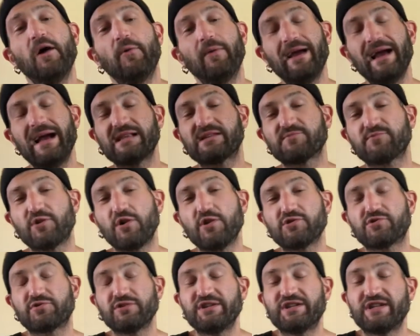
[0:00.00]
We had some
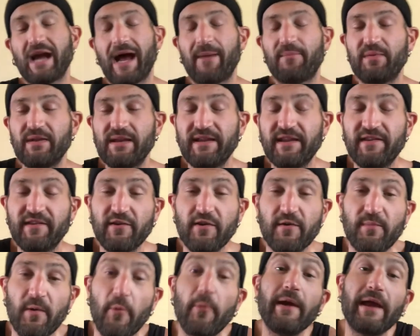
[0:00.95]
grocery shopping to
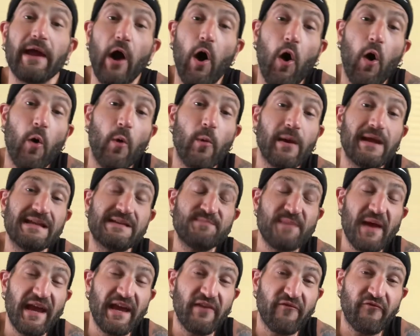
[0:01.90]
do, but we always
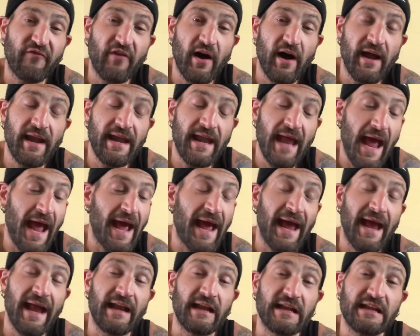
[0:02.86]
make it fun
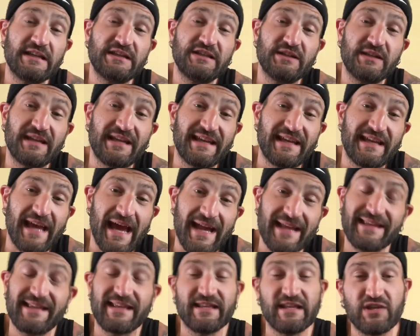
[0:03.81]
and
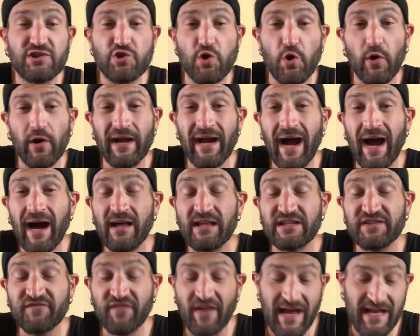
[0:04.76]
get to the toy aisle
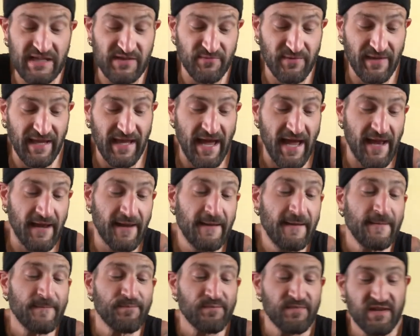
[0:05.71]
as fast as we can
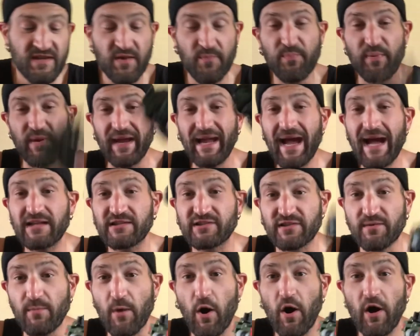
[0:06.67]
to pick out
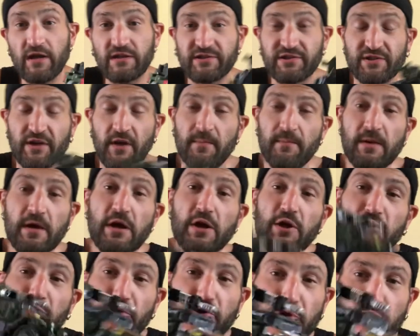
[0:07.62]
some awesome
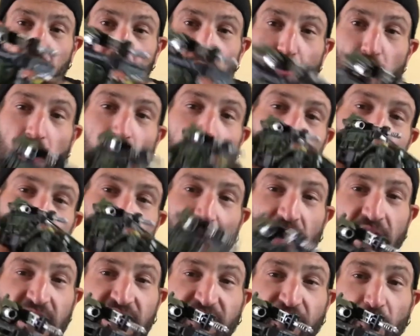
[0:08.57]
new
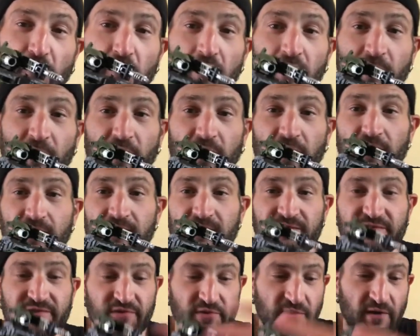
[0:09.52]

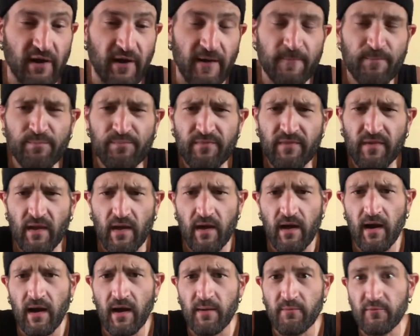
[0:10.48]
Transformers or
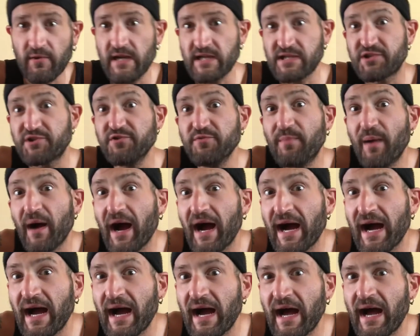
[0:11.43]
um, Rescue
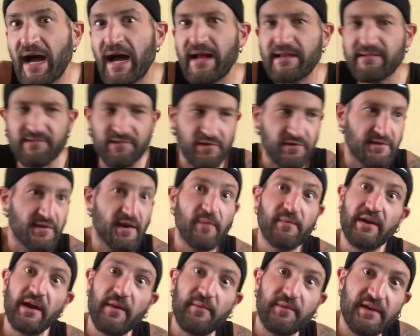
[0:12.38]
Bots or
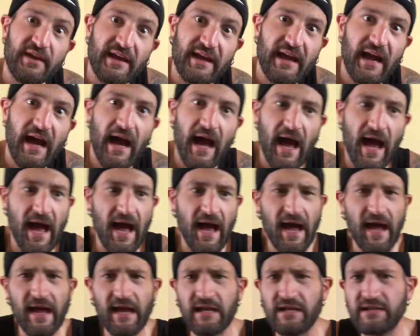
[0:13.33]
WWE
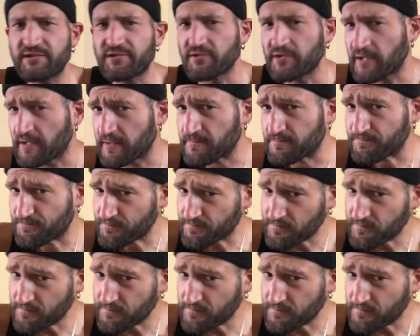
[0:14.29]
guys or